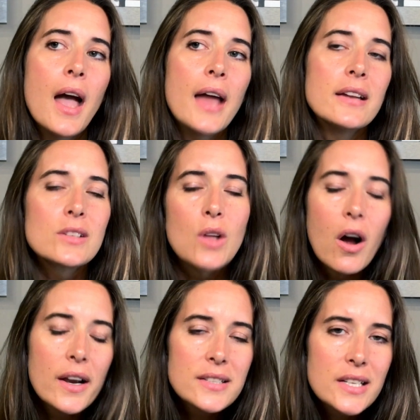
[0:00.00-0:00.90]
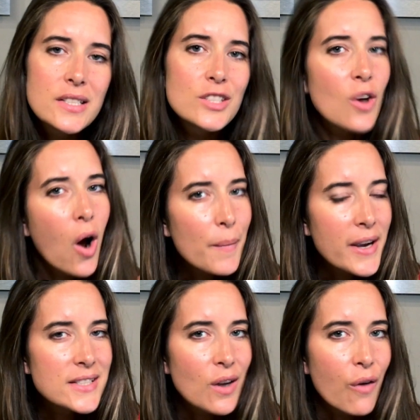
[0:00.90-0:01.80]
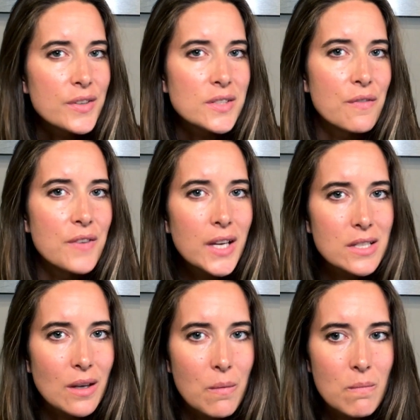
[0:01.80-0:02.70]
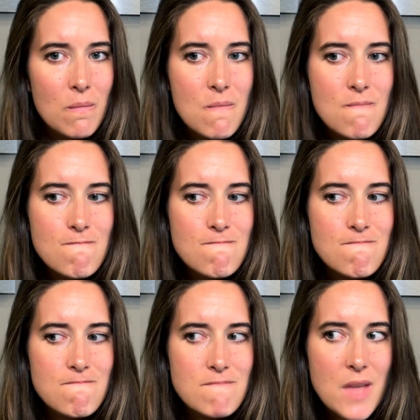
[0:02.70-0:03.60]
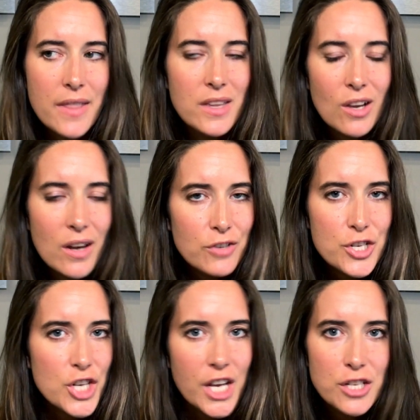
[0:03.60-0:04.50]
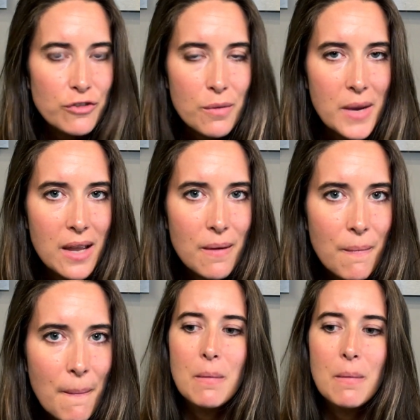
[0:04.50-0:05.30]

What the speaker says: And as long as I saw myself as a victim, nothing could ever change for me.